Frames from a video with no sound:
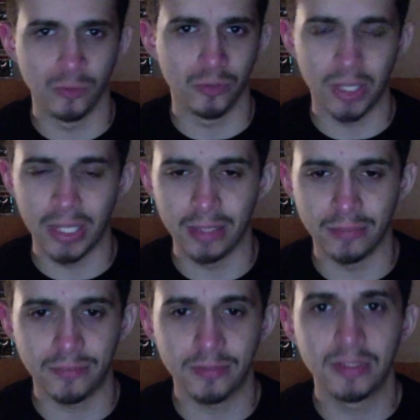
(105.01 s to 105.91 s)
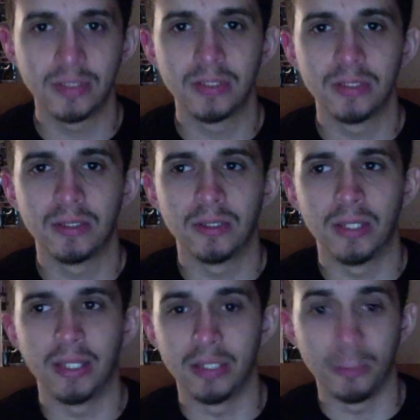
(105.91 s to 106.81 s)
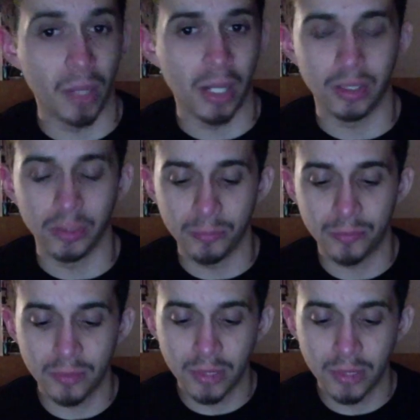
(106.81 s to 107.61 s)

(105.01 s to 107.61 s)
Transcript: Class, and Apocalypse.